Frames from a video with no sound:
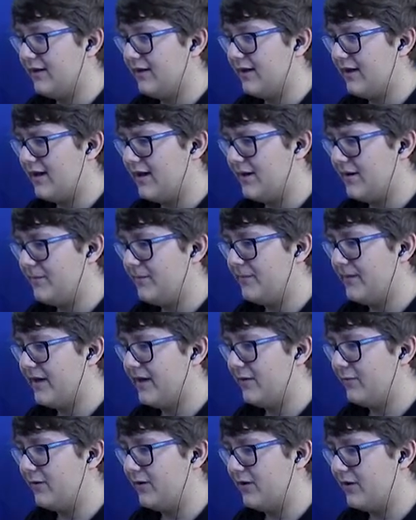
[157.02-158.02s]
Oh
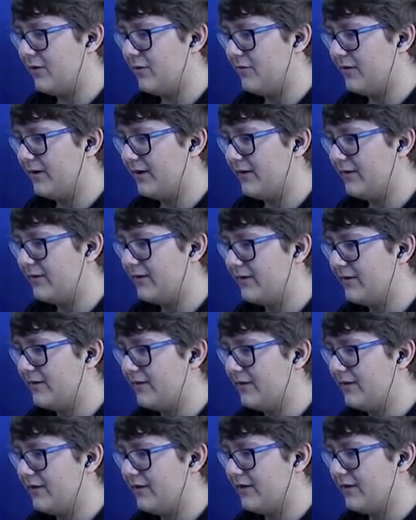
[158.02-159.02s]
man, where are we?
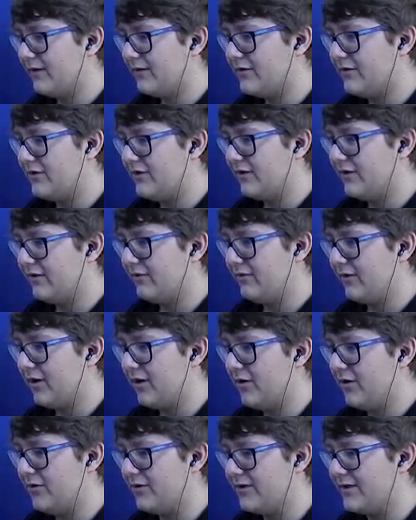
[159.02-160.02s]

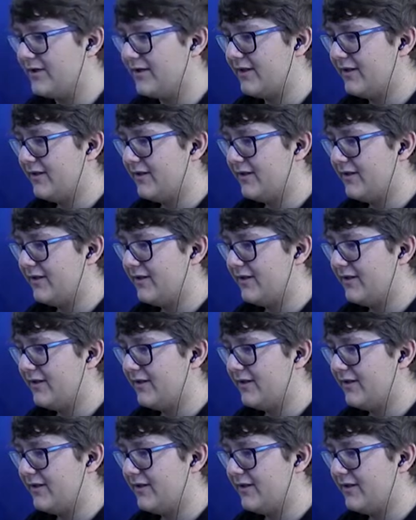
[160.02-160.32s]
Rose!